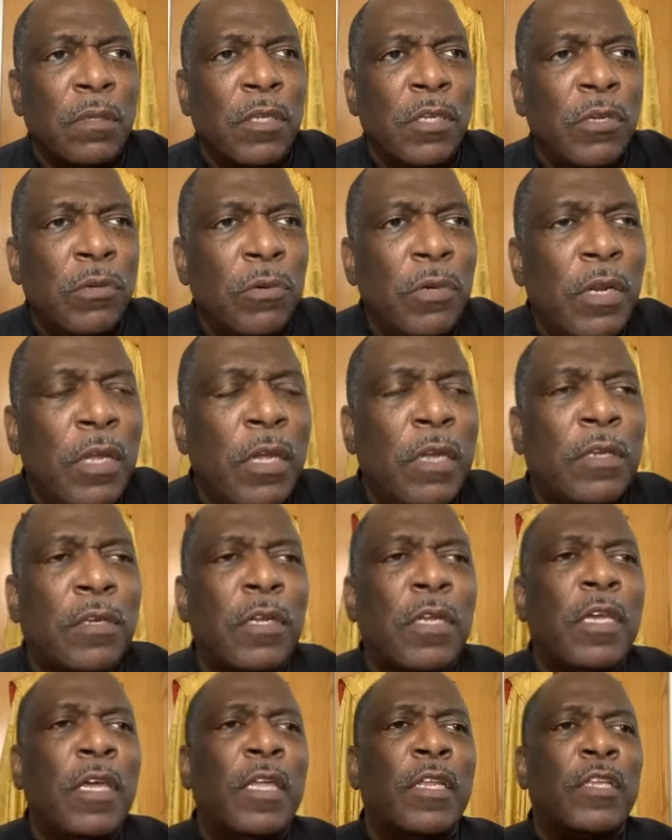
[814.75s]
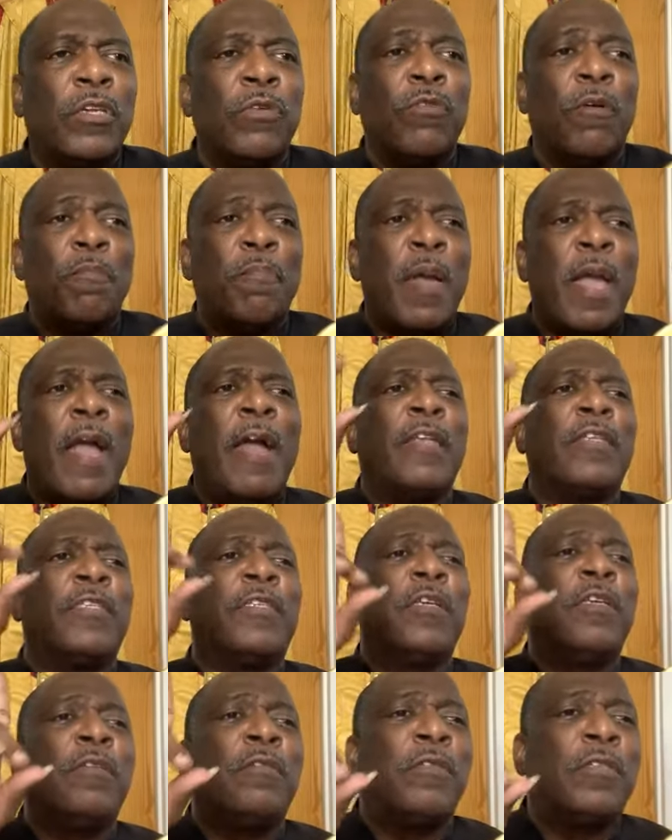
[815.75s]
You need to get you a
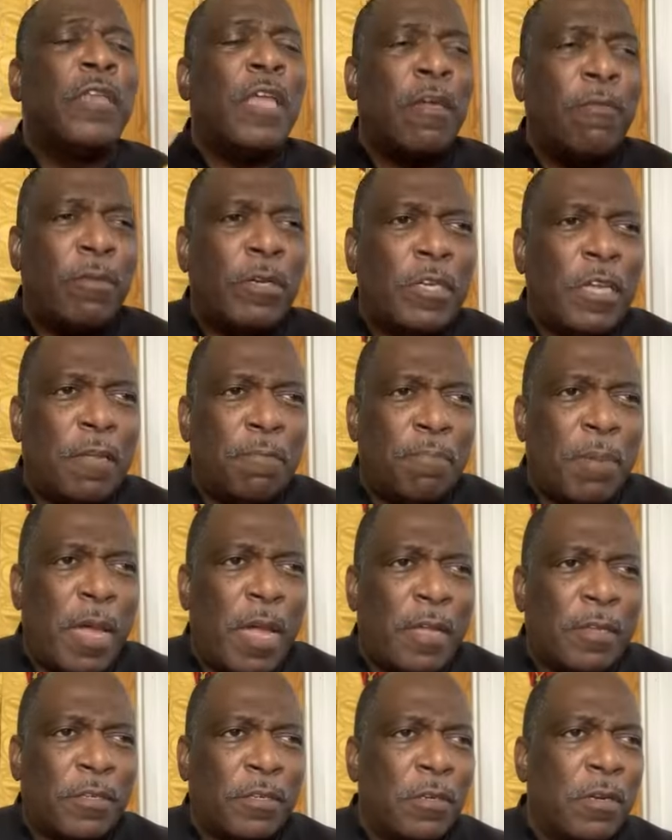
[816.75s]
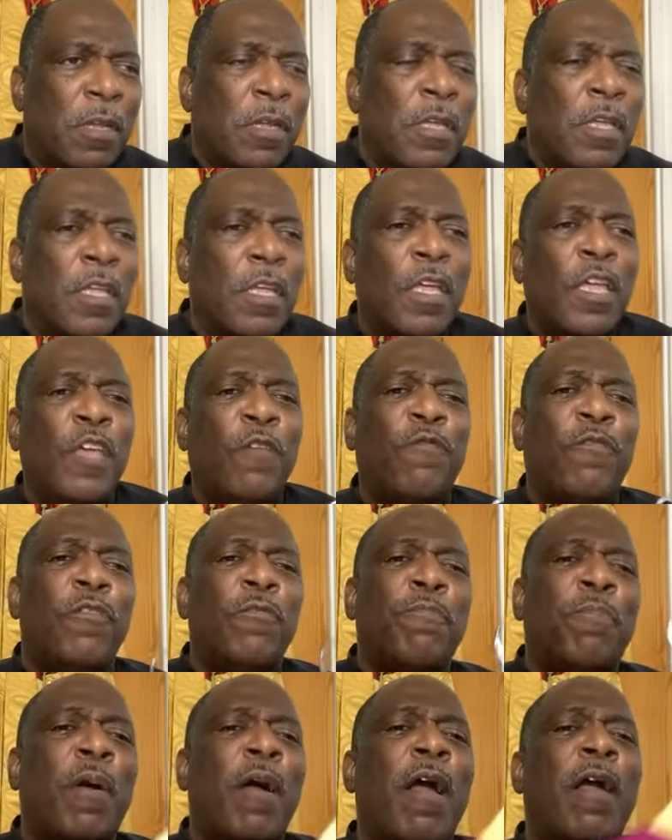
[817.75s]
pastor and stay with that pastor. If you're
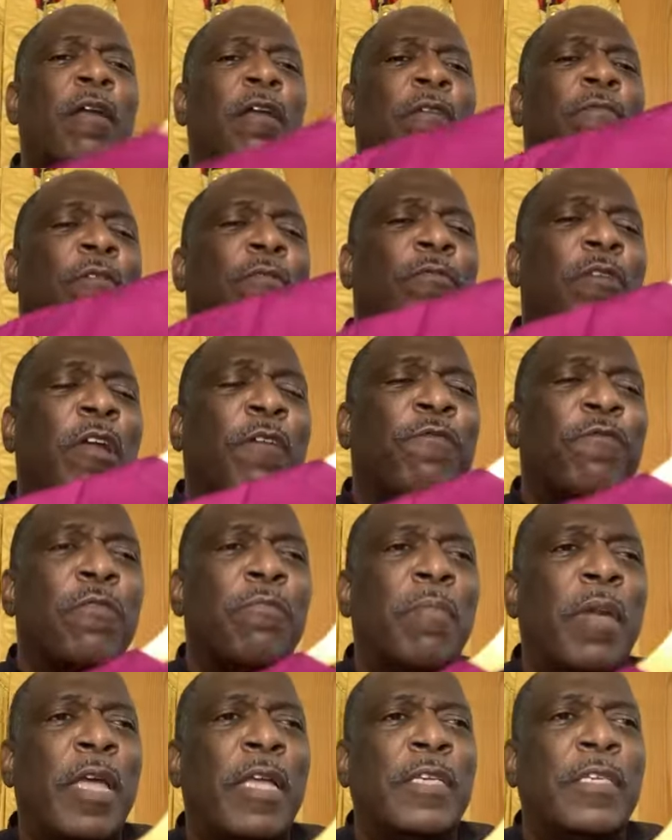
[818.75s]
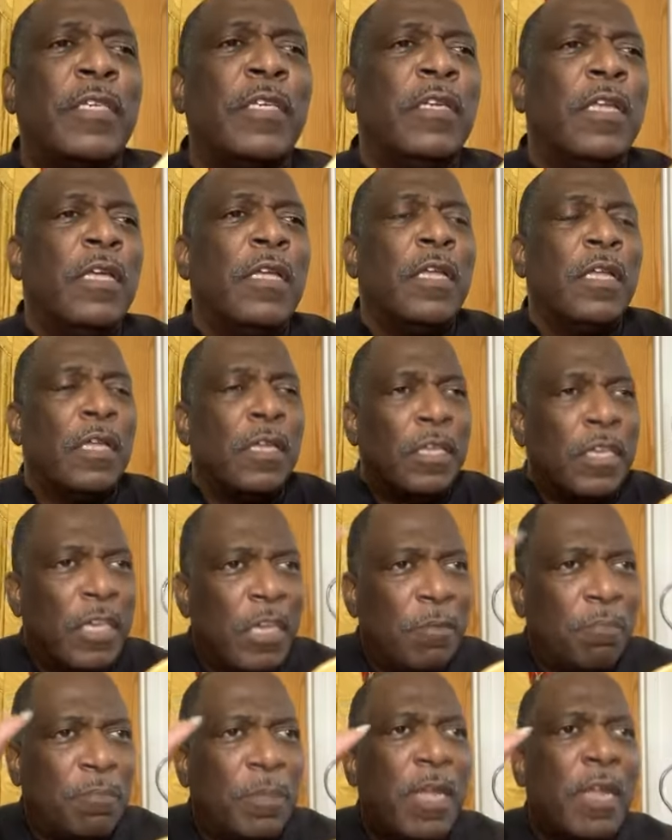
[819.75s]
part of a reformation,
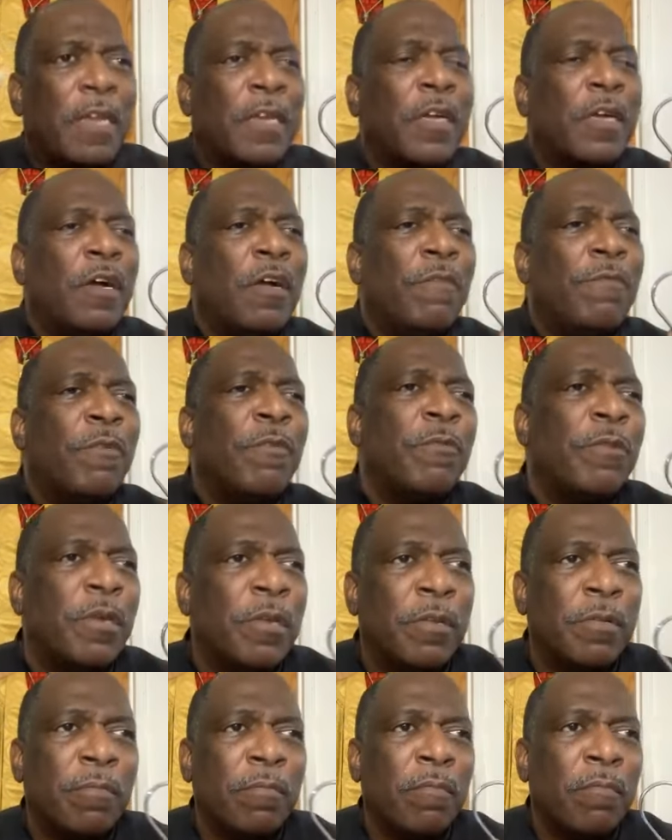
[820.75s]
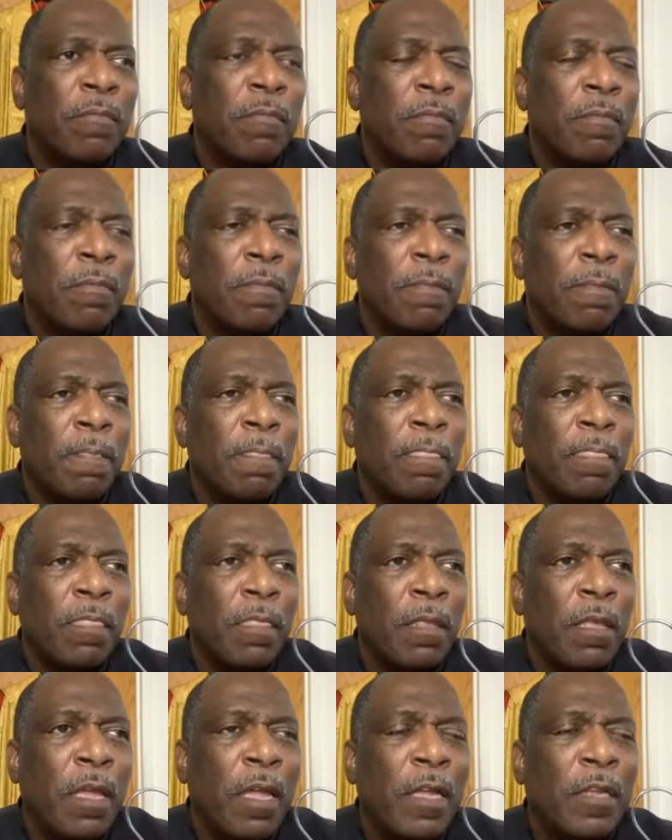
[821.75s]
keep that covering.
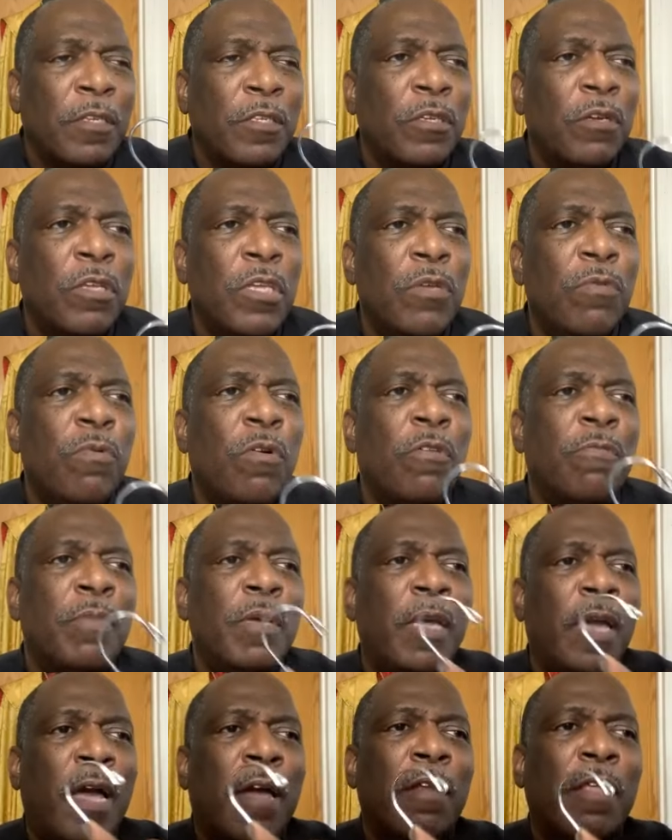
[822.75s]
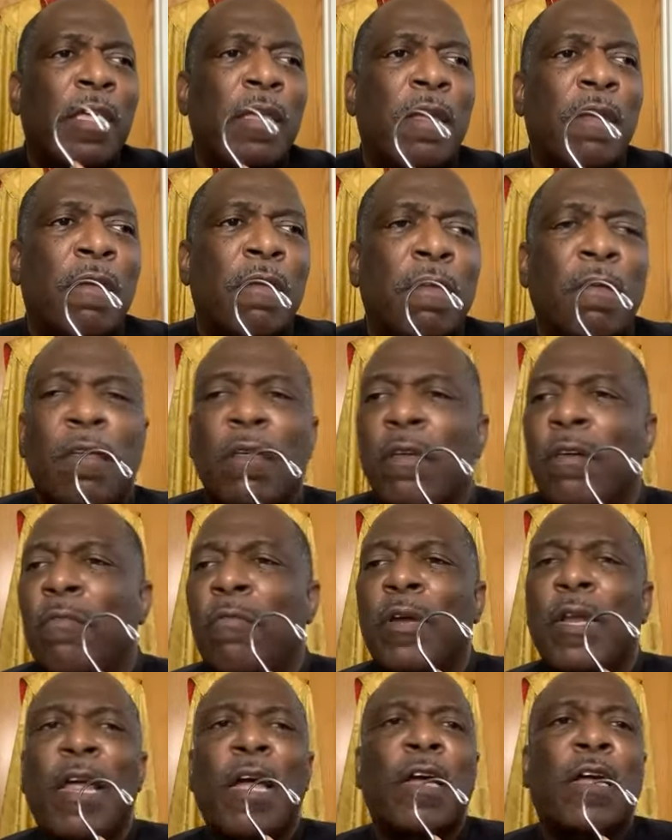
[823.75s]
And so you won't be out here
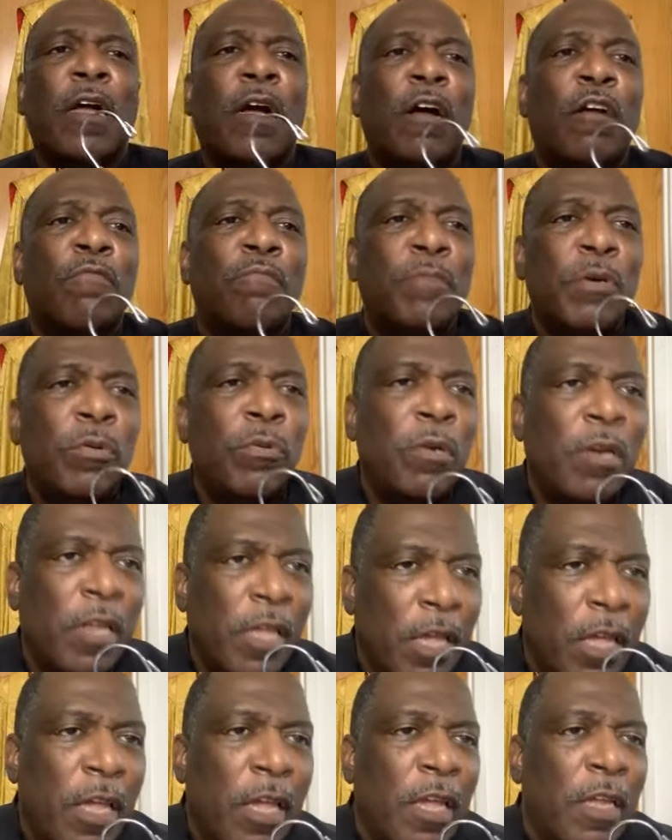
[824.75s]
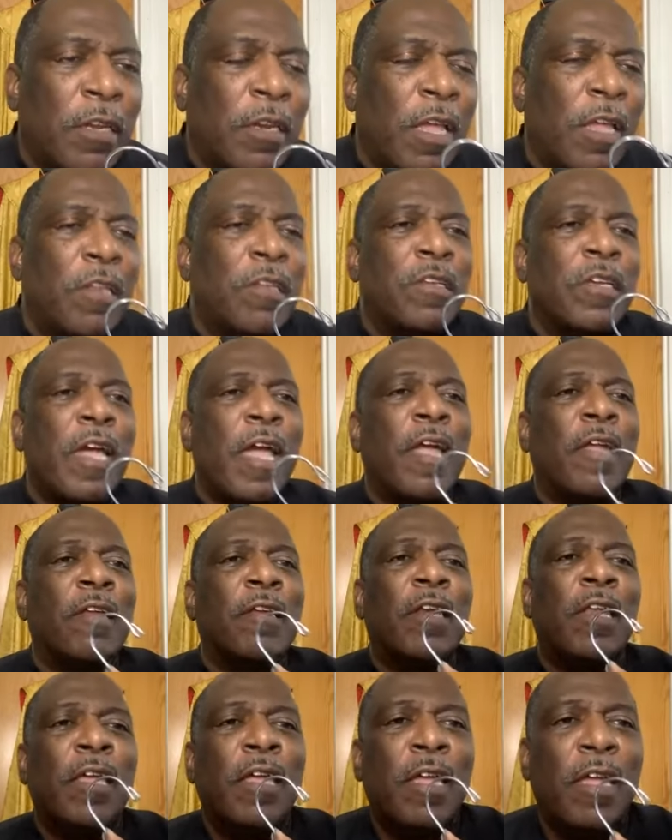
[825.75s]
what I call bootlegged and
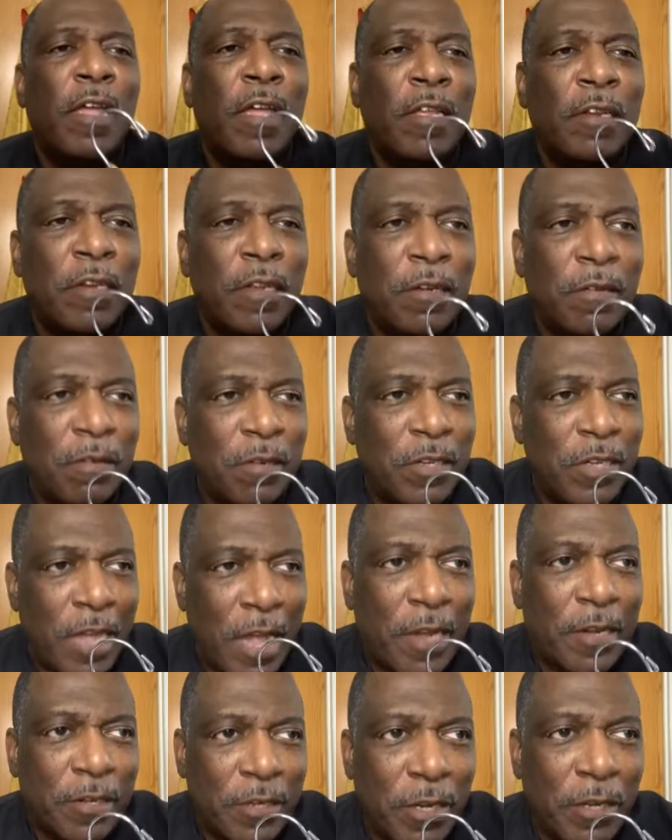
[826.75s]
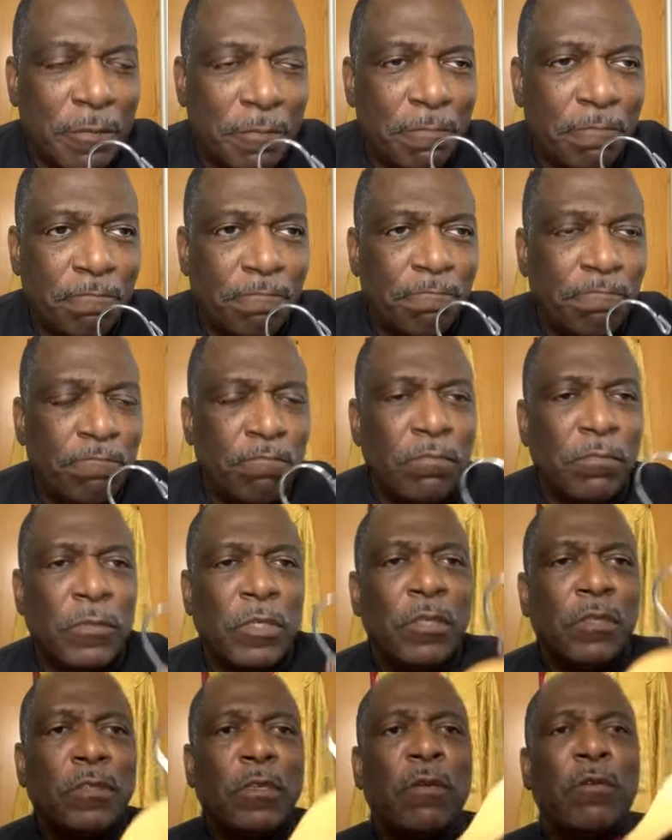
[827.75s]
jacklegged and jacked up.
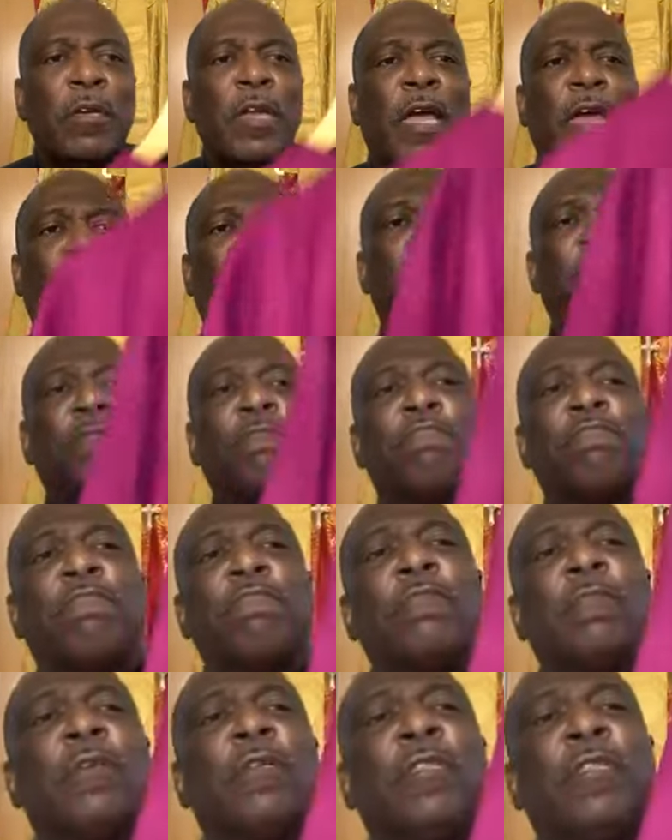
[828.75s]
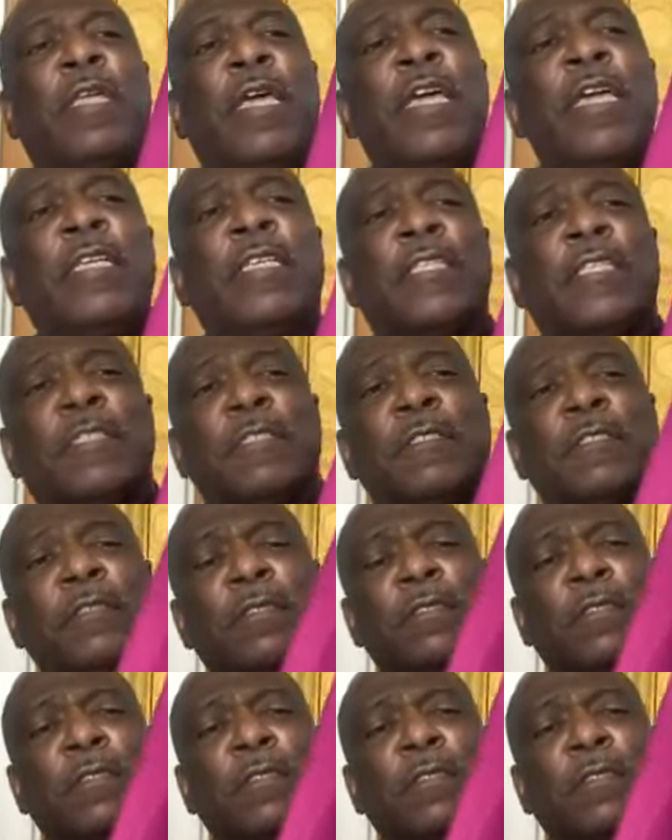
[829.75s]
So now, this